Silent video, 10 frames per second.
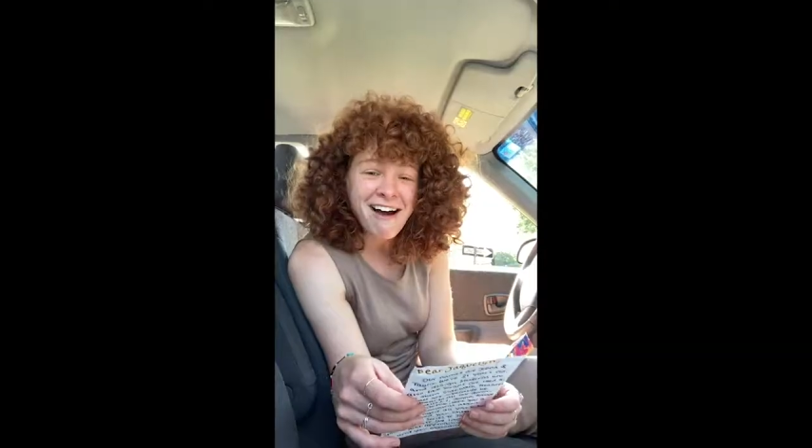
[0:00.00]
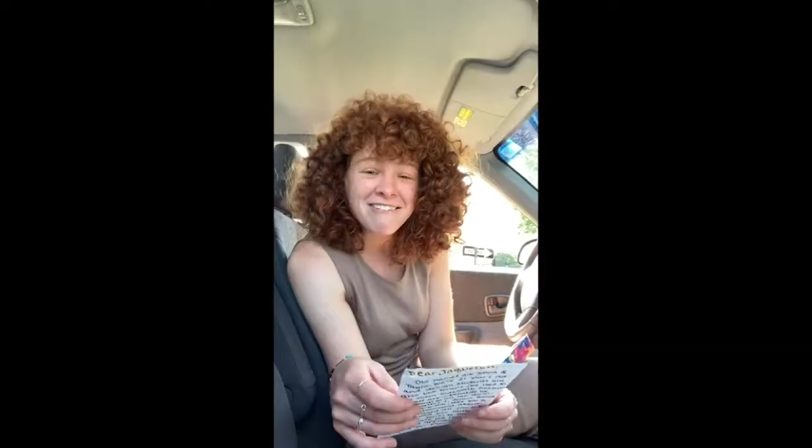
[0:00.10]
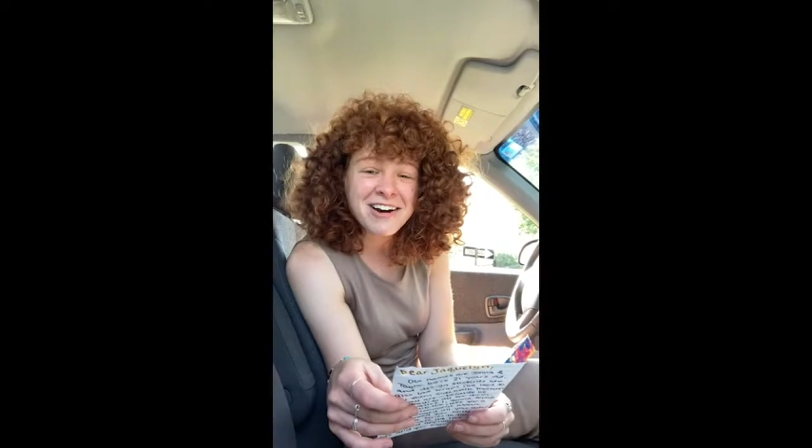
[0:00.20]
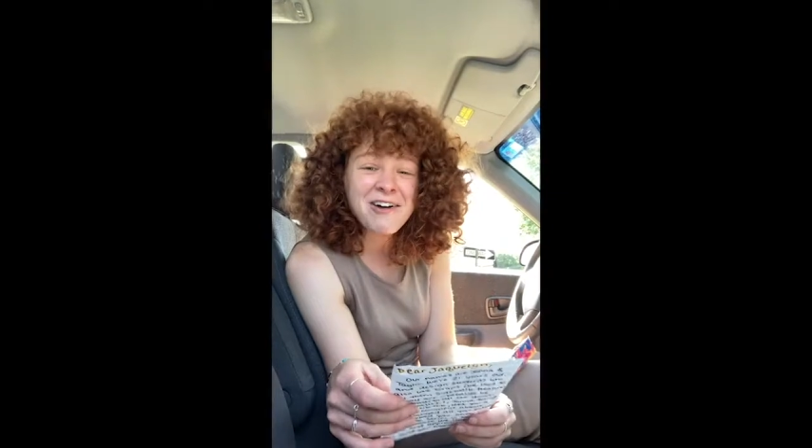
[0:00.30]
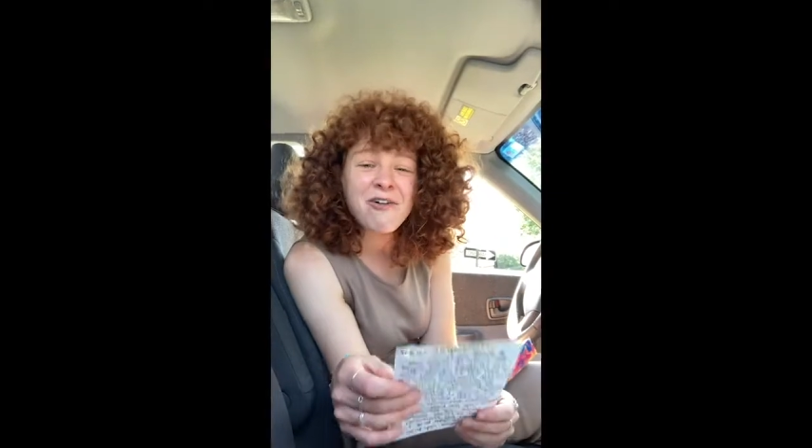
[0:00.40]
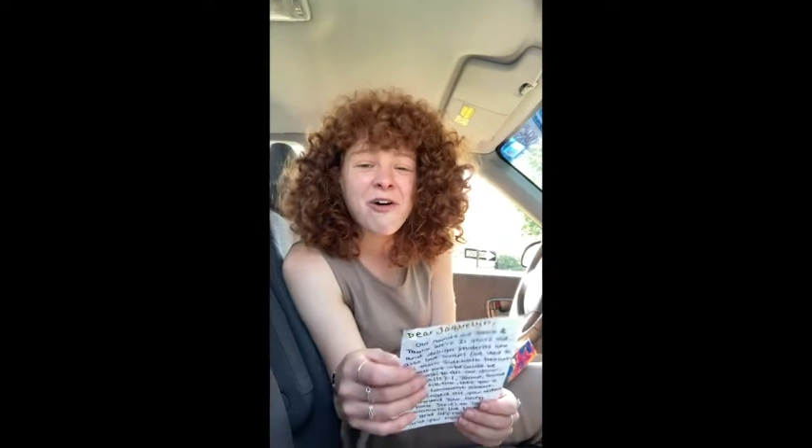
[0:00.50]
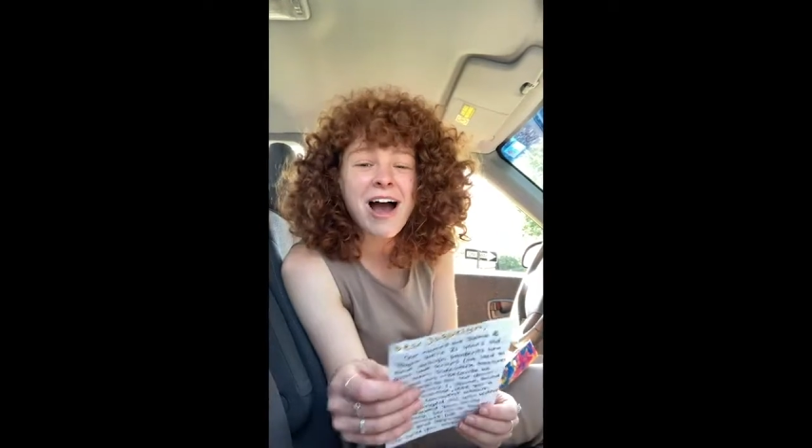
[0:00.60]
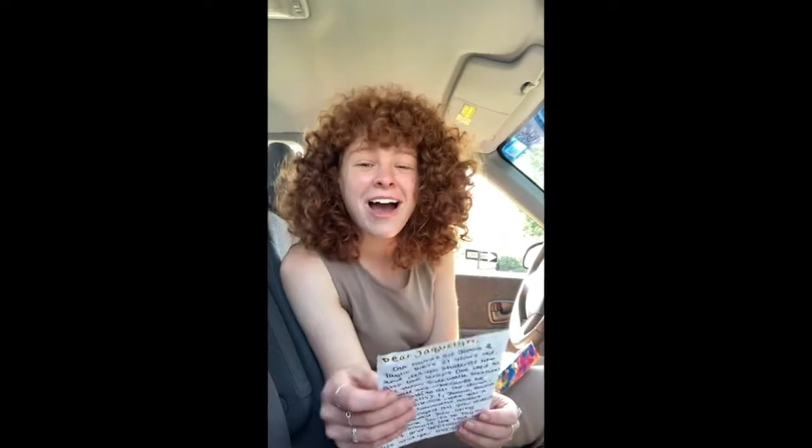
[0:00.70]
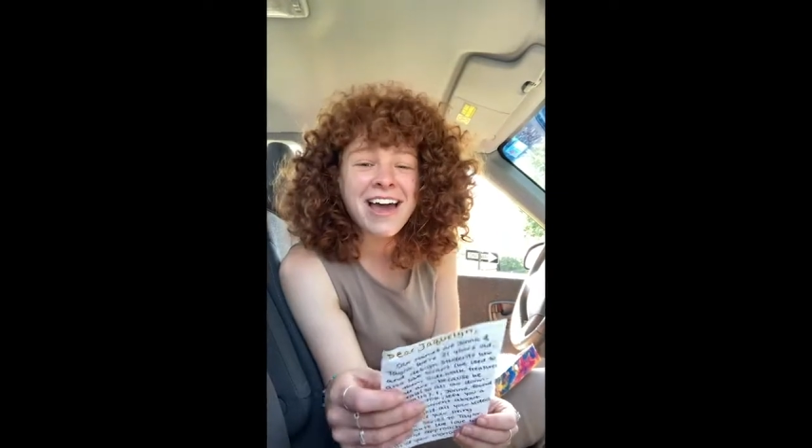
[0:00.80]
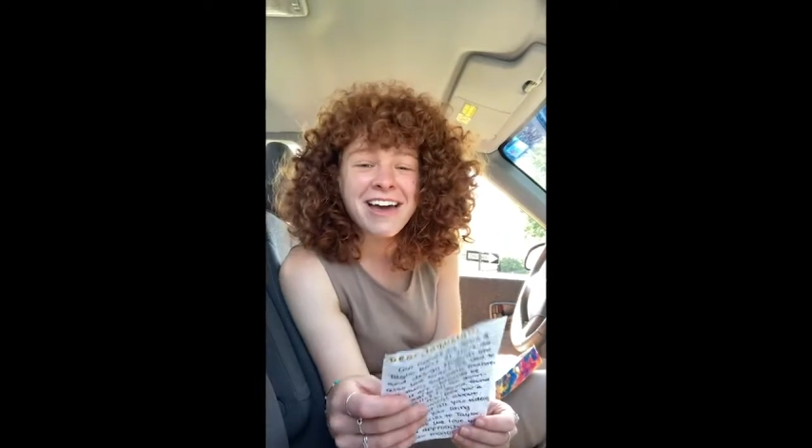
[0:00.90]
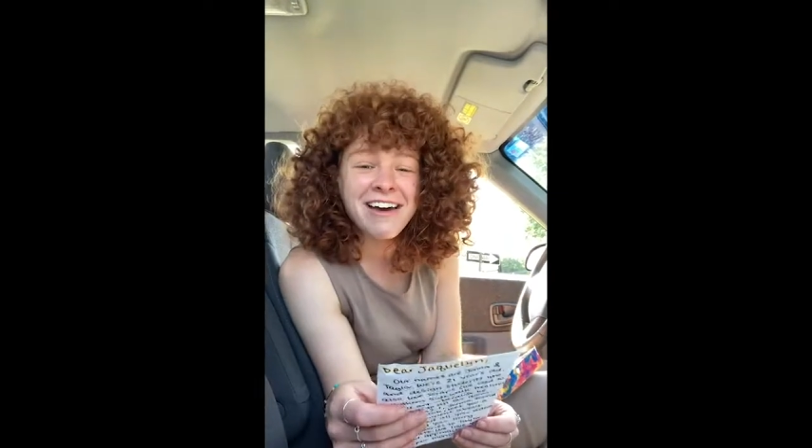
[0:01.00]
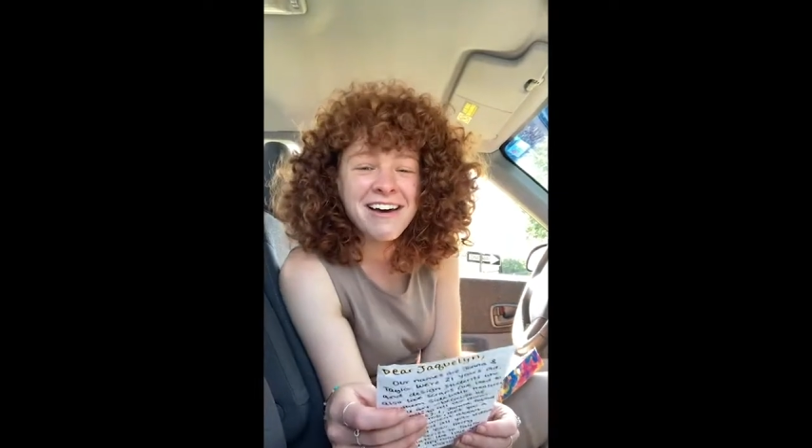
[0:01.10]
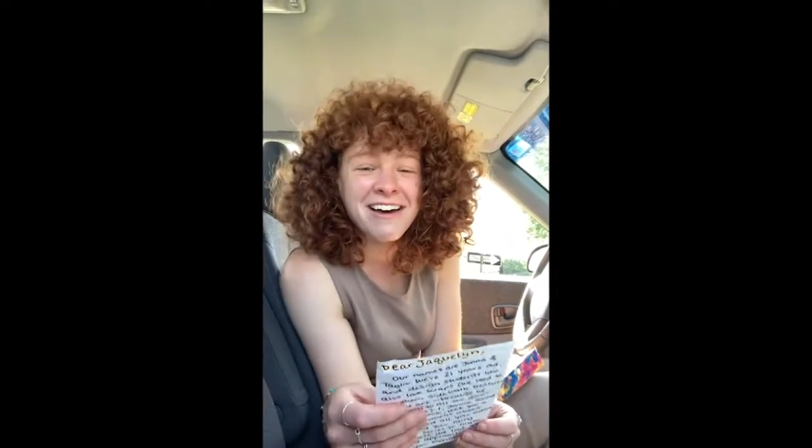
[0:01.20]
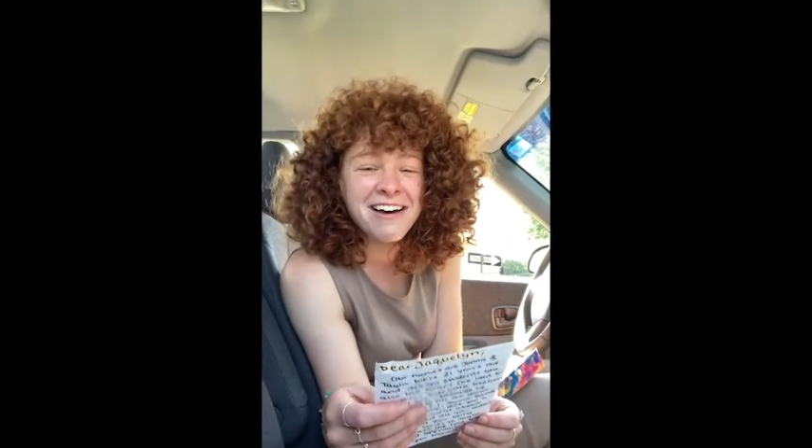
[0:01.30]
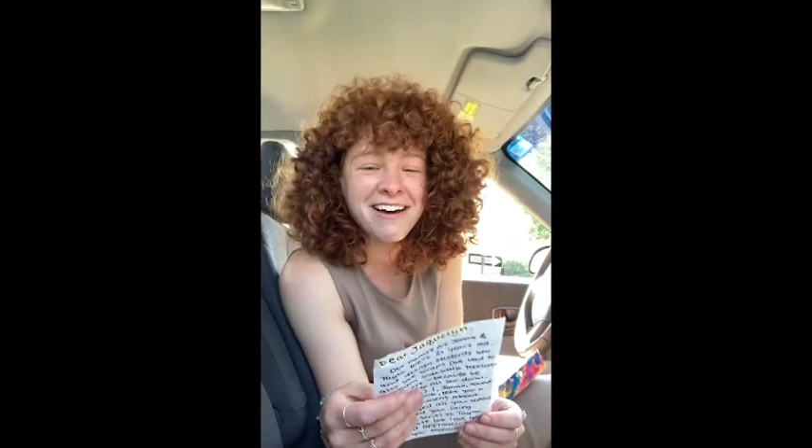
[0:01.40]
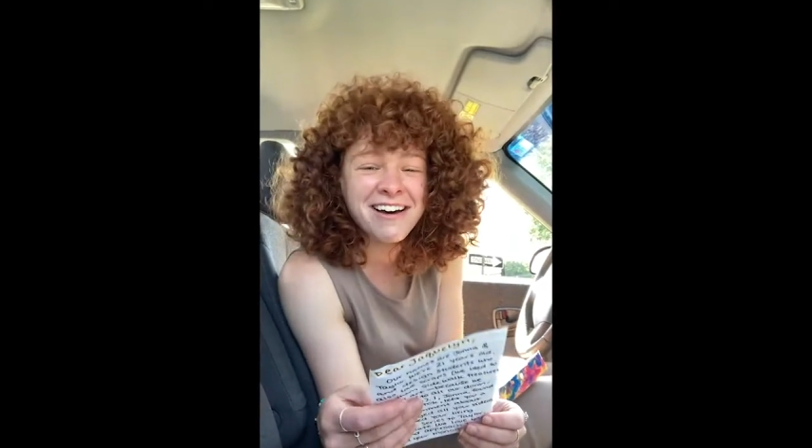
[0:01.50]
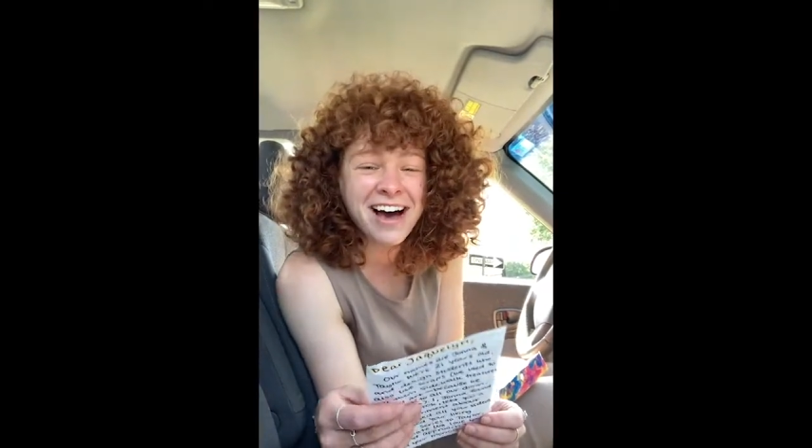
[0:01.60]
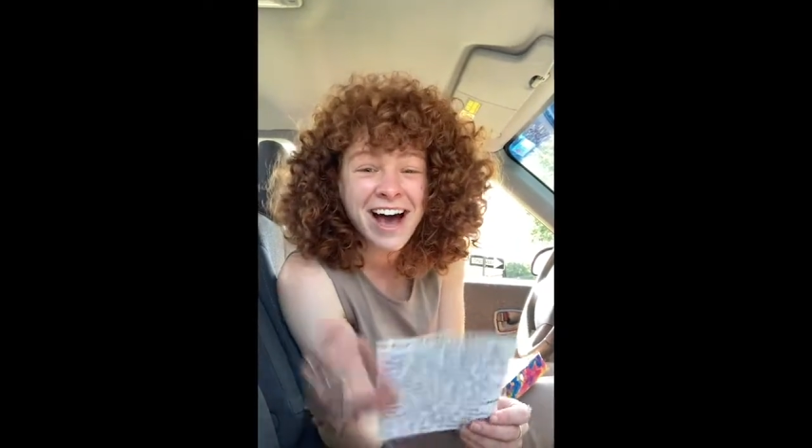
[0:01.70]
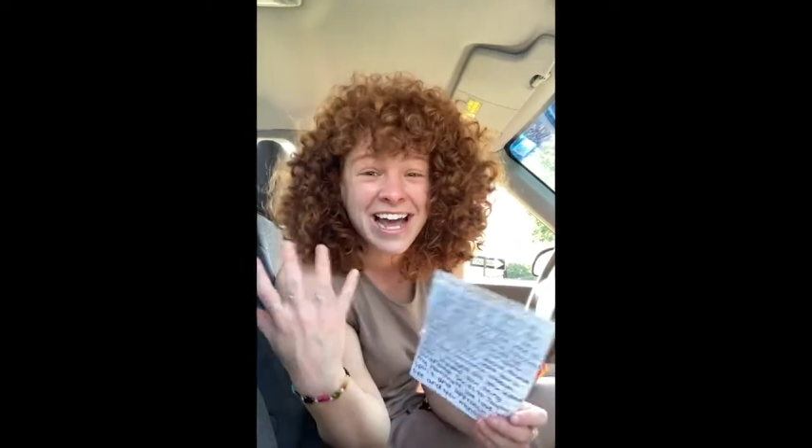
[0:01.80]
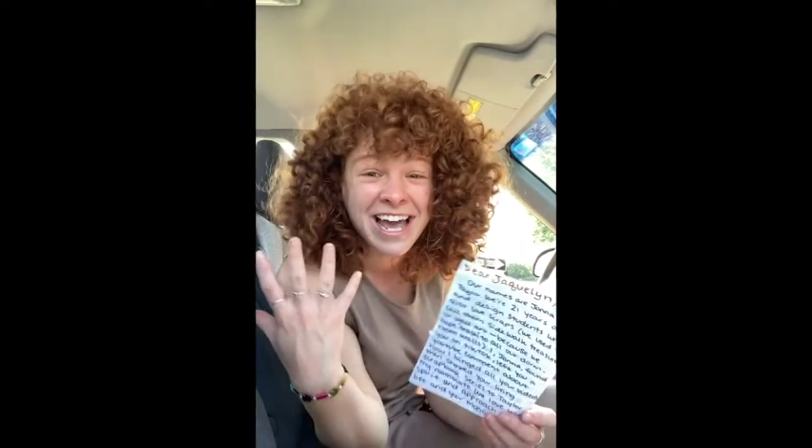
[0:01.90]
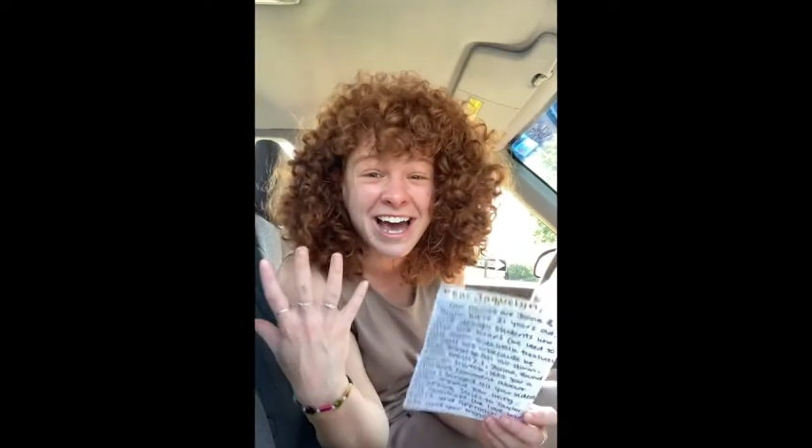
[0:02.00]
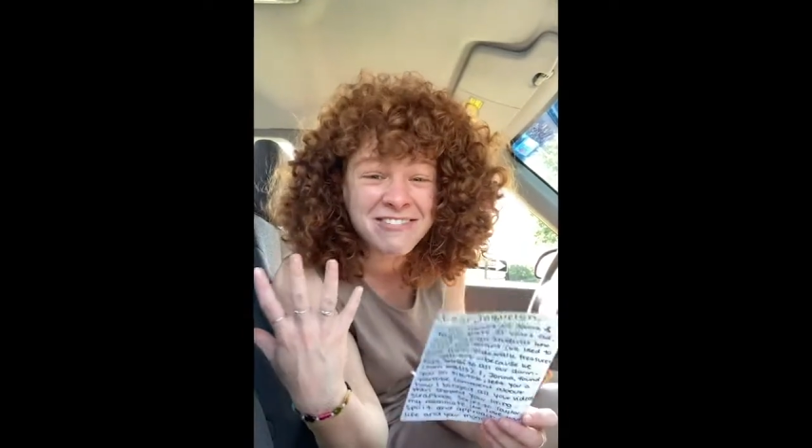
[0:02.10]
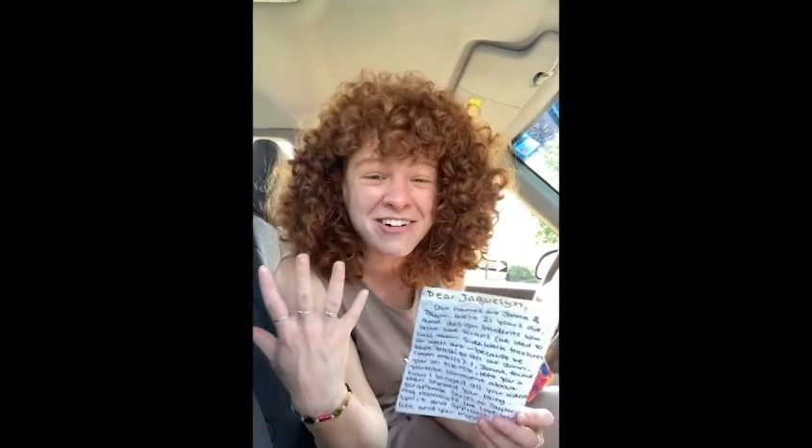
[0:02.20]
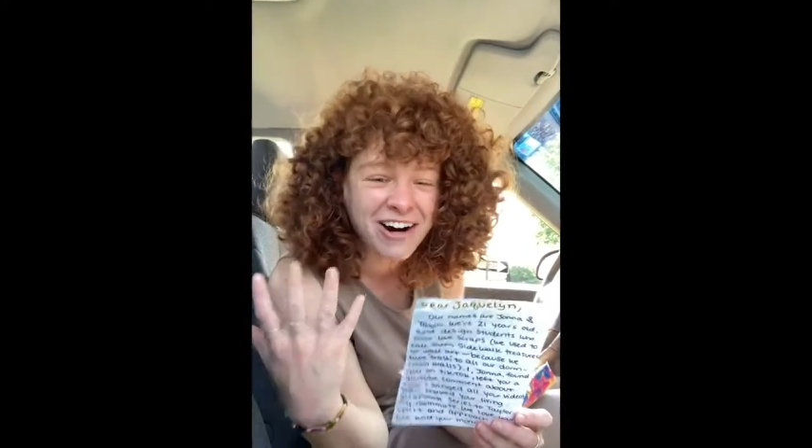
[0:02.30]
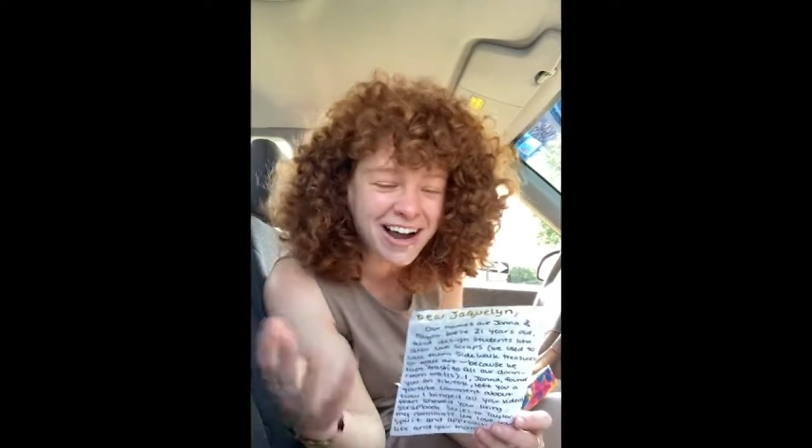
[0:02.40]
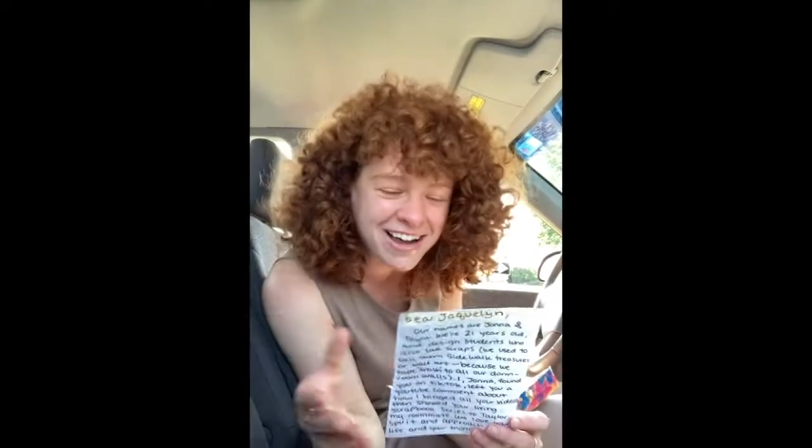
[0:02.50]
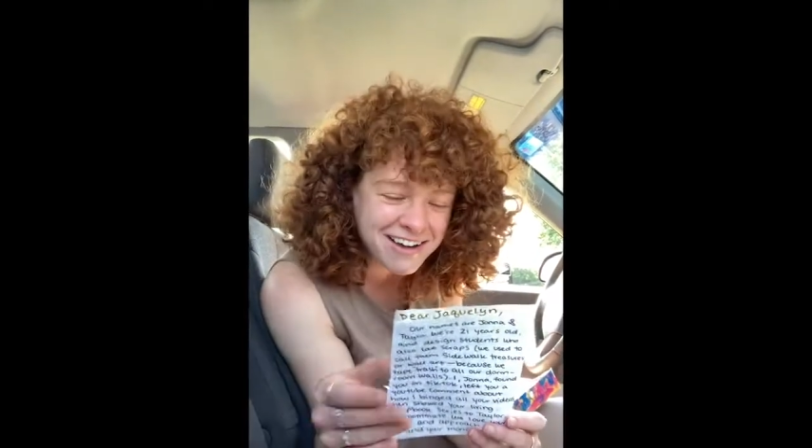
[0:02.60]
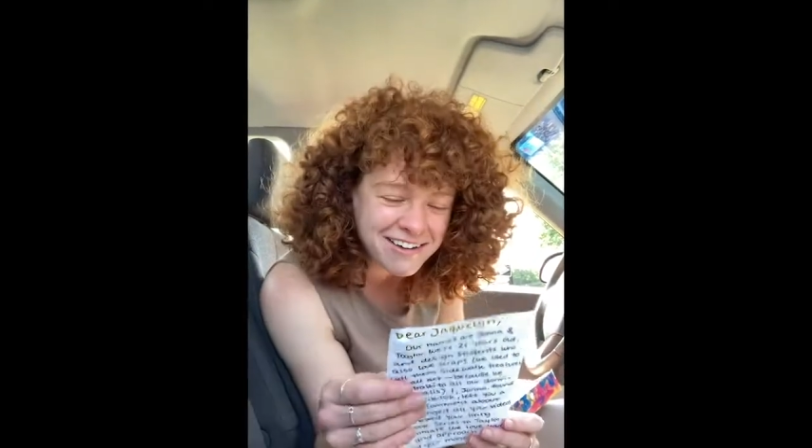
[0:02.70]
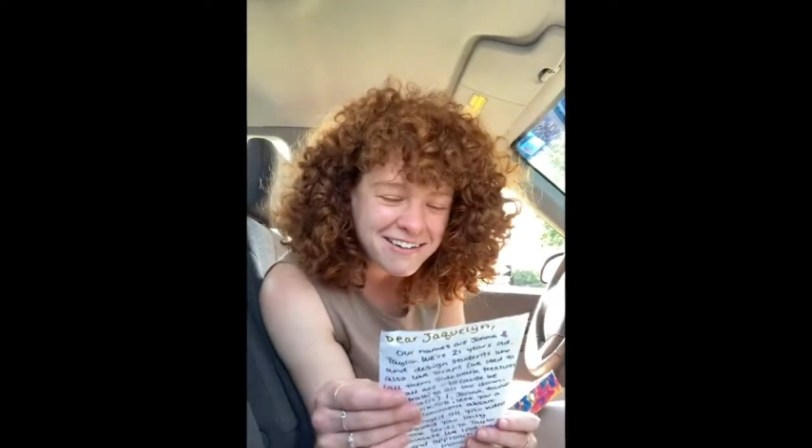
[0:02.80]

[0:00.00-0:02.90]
I'm gonna cry. I am crying.